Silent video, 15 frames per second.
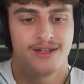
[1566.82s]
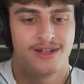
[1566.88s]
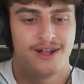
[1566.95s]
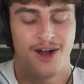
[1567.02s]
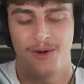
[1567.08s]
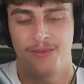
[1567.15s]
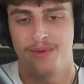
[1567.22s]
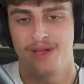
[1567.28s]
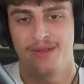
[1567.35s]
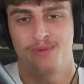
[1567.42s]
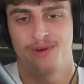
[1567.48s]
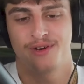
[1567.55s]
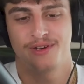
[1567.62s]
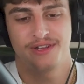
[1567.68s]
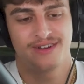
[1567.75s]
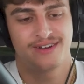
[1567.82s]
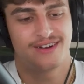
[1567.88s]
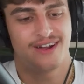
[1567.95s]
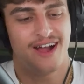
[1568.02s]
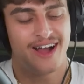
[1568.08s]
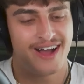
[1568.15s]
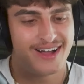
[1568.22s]
Oh man, per year.
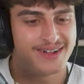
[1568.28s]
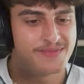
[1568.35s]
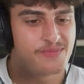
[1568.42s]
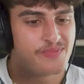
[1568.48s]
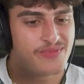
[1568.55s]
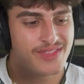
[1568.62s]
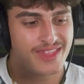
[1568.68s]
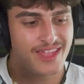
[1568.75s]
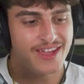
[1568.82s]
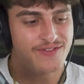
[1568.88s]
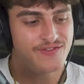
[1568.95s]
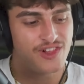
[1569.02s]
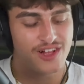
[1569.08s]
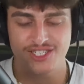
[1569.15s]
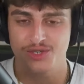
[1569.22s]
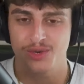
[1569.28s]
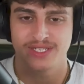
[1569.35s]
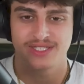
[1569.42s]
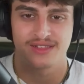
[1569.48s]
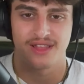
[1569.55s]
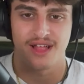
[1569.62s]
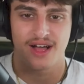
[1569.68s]
It
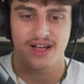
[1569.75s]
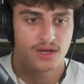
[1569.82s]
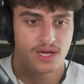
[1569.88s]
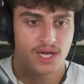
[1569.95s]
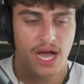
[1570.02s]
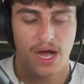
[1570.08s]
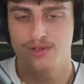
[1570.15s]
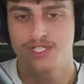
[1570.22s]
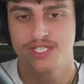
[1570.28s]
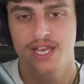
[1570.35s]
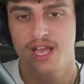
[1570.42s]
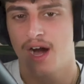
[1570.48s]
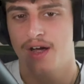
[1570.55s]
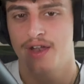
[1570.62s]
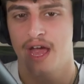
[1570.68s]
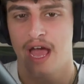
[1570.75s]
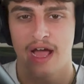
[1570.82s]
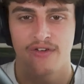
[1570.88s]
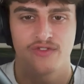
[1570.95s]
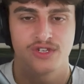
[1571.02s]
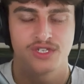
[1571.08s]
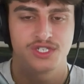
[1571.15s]
fluctuates a lot. I would say on
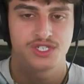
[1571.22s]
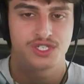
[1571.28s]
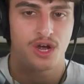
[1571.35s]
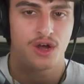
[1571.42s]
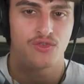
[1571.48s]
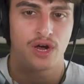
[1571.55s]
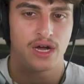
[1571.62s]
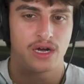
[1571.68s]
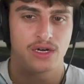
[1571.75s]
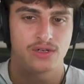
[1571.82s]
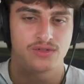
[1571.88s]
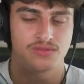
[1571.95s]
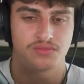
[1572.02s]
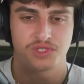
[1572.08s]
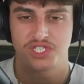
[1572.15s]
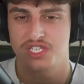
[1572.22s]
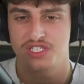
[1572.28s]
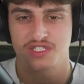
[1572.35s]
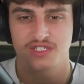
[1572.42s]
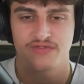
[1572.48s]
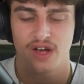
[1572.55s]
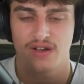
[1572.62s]
average around
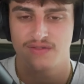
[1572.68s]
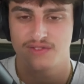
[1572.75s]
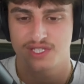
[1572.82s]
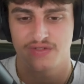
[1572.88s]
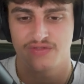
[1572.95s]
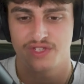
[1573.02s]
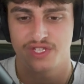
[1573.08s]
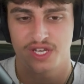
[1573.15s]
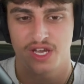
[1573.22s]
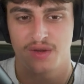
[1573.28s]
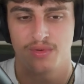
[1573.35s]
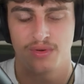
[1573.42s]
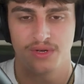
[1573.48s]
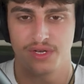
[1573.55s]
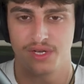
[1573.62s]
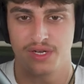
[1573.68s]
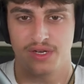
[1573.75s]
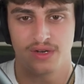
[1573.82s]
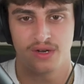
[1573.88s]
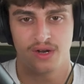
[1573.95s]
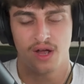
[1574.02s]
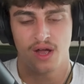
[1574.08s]
65 to 70K per
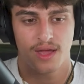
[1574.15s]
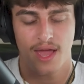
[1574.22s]
year.